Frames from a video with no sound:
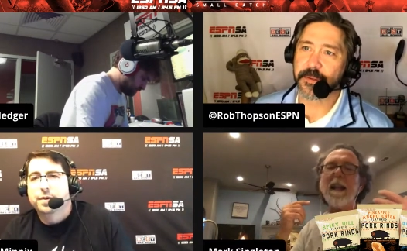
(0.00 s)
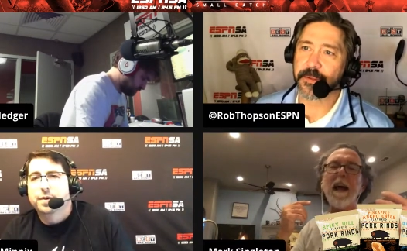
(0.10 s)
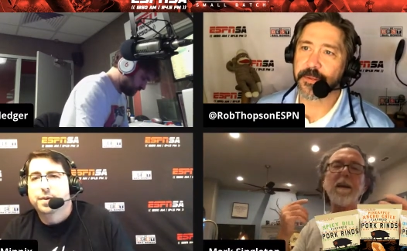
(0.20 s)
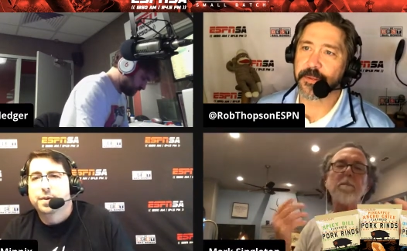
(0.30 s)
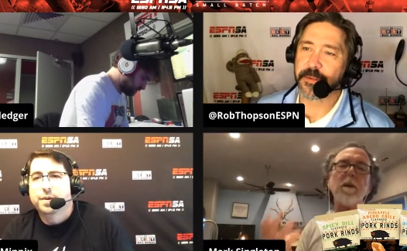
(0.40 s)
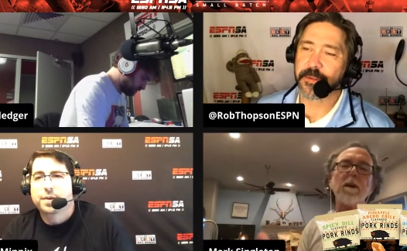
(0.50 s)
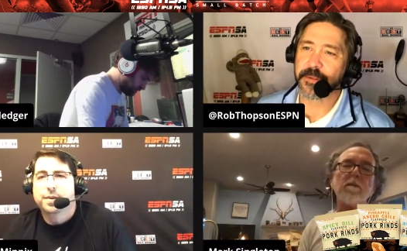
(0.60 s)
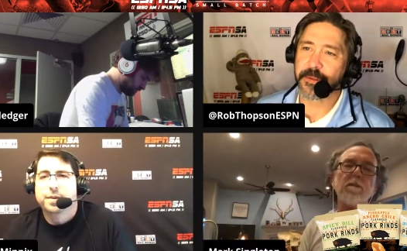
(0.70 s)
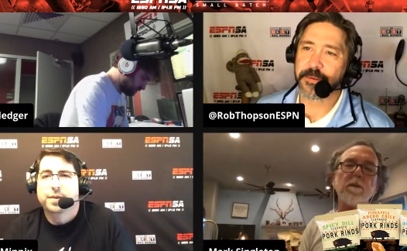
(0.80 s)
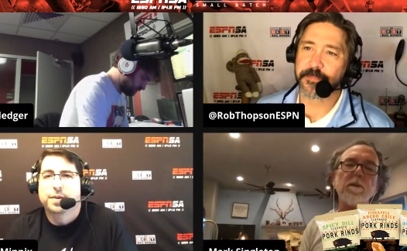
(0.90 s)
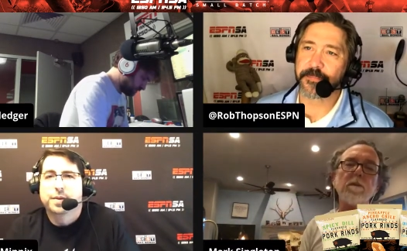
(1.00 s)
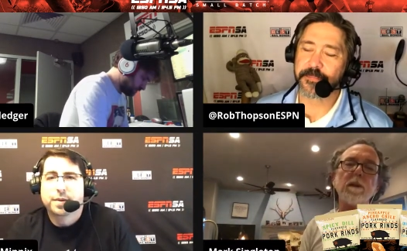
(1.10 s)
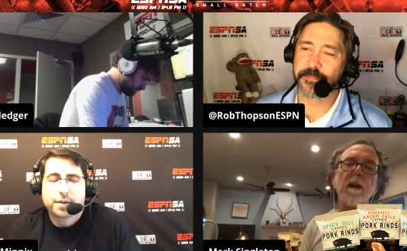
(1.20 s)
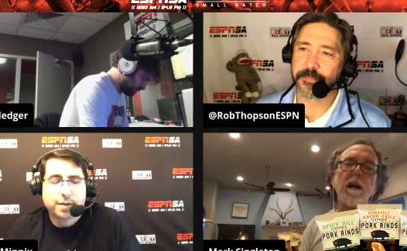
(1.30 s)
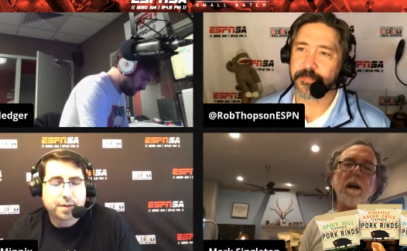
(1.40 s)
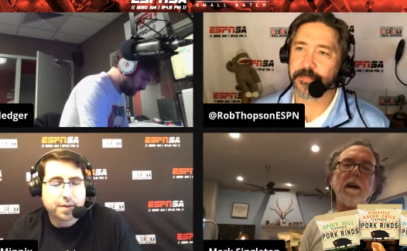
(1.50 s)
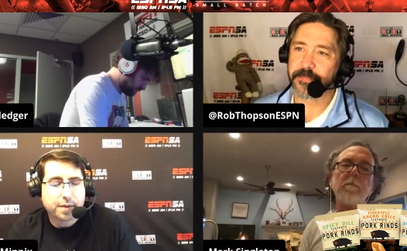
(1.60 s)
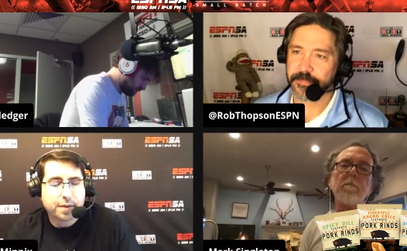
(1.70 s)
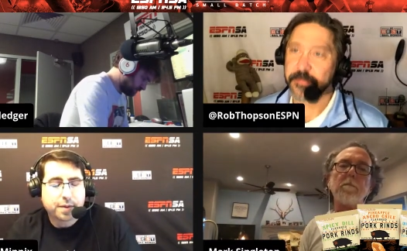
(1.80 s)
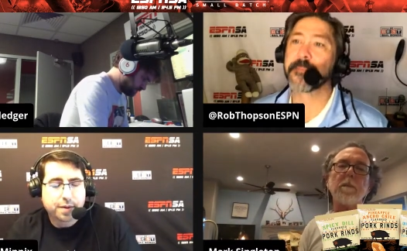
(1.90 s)
Speaker 1: You know, I like monk fruit
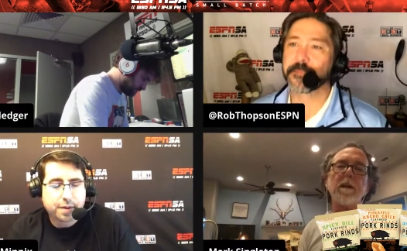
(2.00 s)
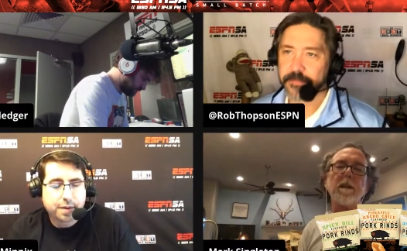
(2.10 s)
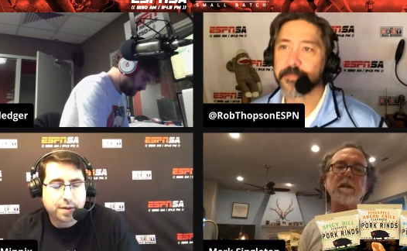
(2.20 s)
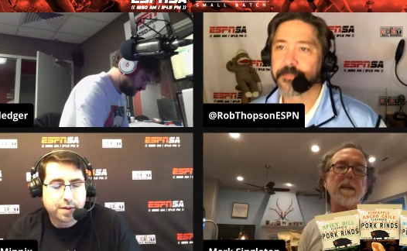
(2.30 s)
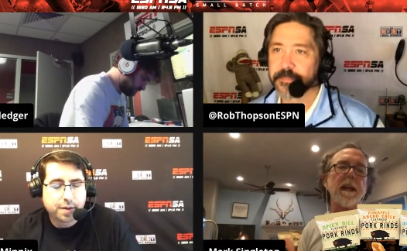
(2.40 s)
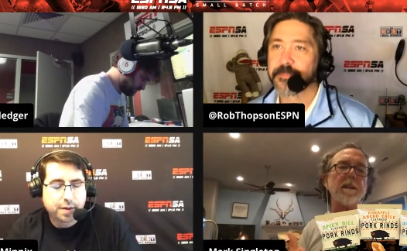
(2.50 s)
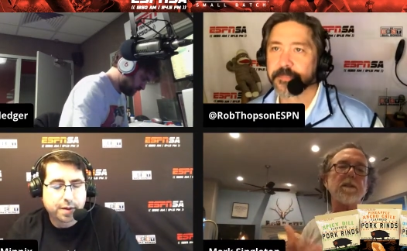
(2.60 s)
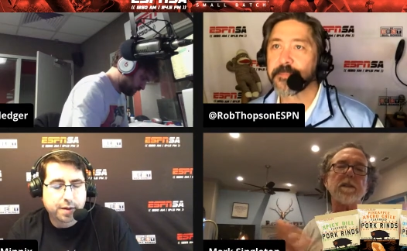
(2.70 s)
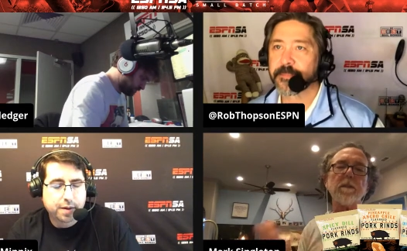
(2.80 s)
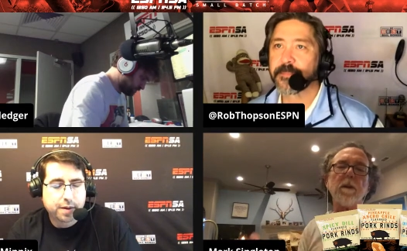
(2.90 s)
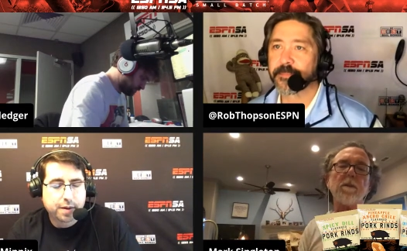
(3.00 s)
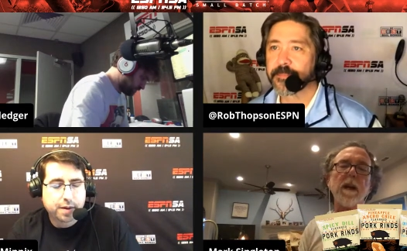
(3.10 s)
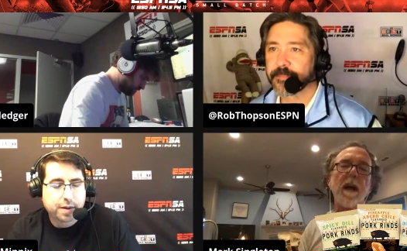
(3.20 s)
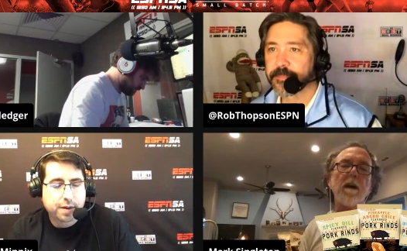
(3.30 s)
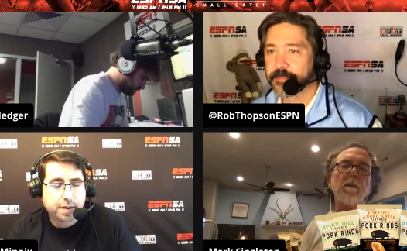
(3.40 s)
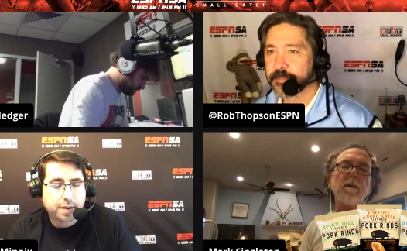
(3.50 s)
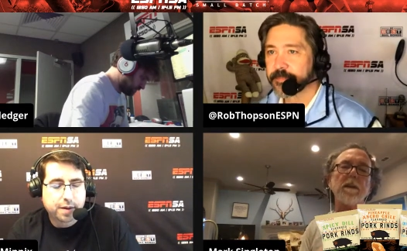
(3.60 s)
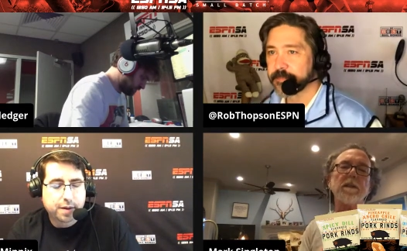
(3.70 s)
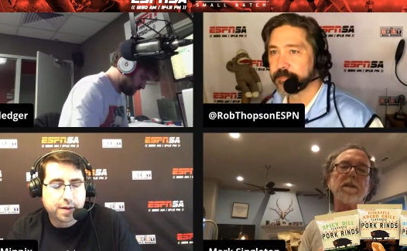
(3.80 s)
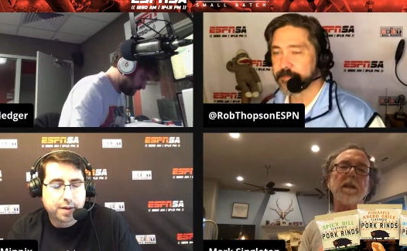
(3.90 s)
um, because it has zero
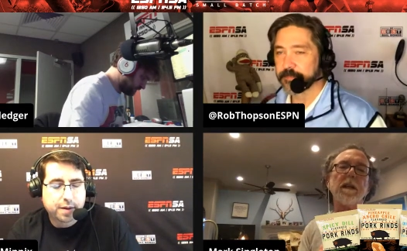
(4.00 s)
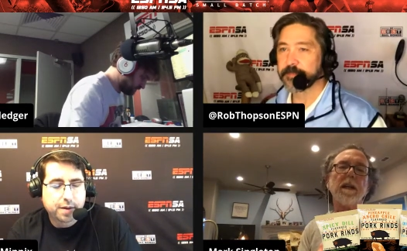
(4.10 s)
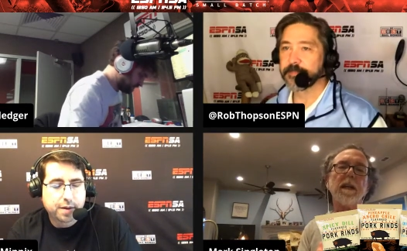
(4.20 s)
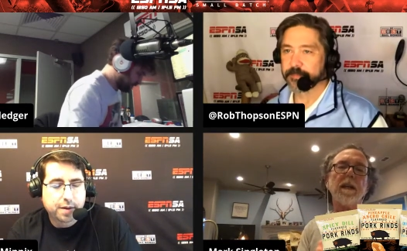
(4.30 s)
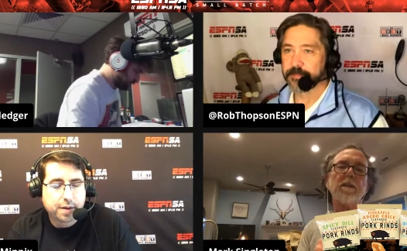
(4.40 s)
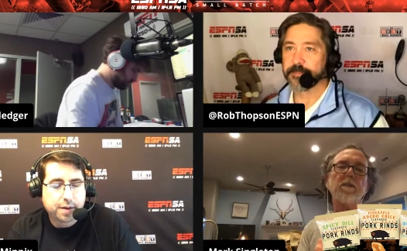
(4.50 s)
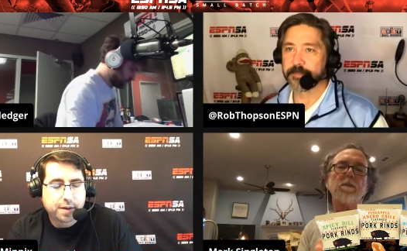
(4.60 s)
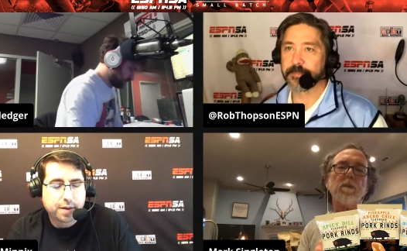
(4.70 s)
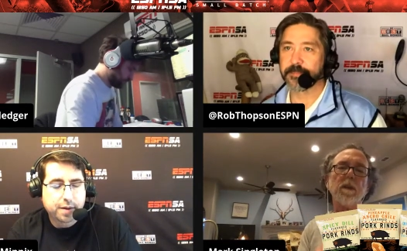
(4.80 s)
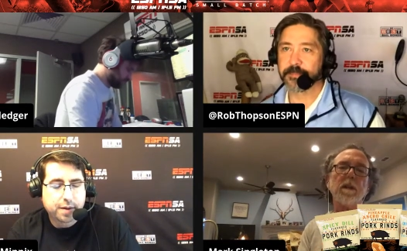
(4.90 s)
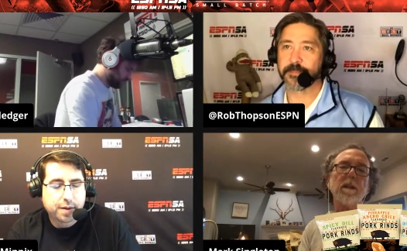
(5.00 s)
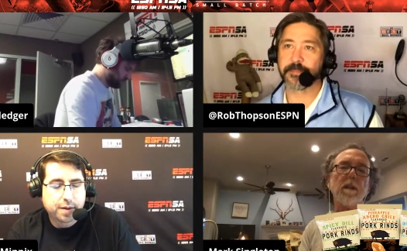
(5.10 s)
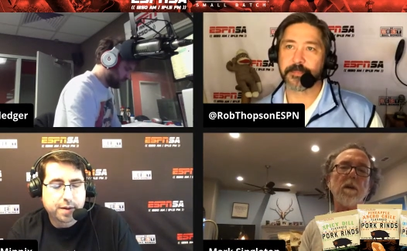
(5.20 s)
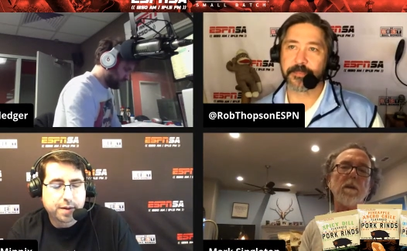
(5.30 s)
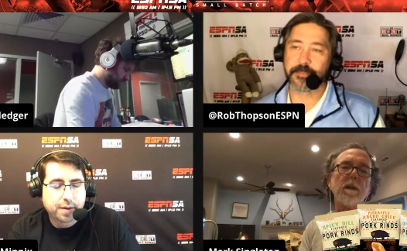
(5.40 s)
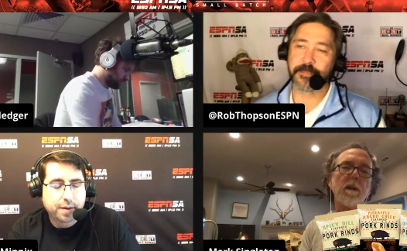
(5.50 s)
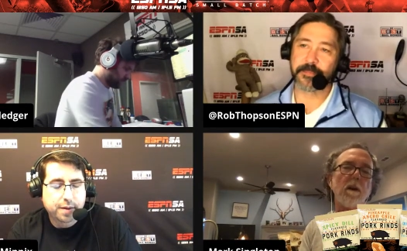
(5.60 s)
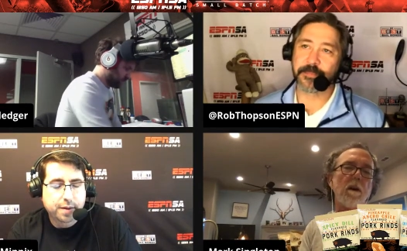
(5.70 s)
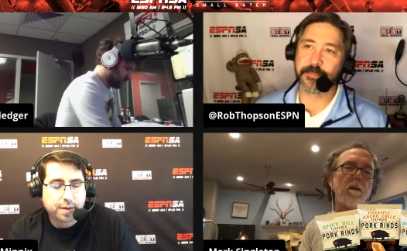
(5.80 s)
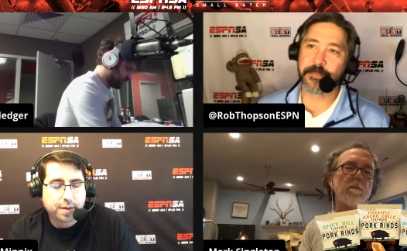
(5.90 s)
calories. It's really
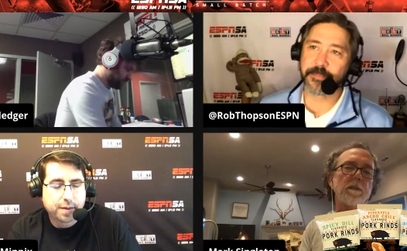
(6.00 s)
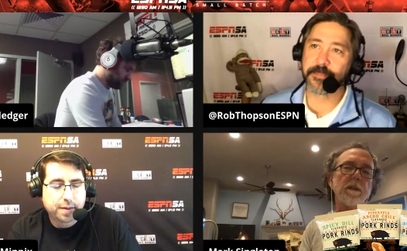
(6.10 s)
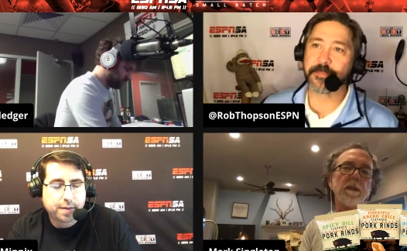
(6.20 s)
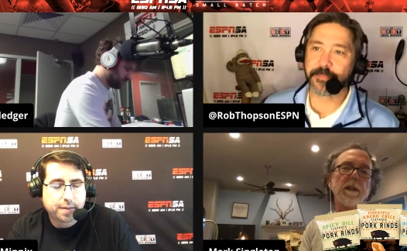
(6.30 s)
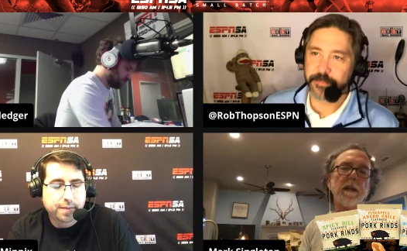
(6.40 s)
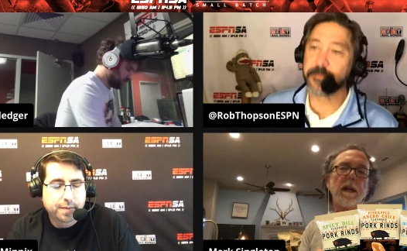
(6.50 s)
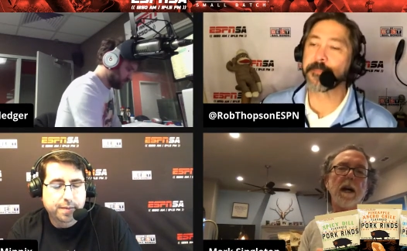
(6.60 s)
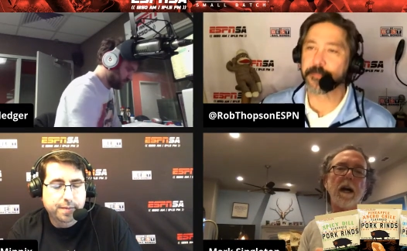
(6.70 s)
low in carbs.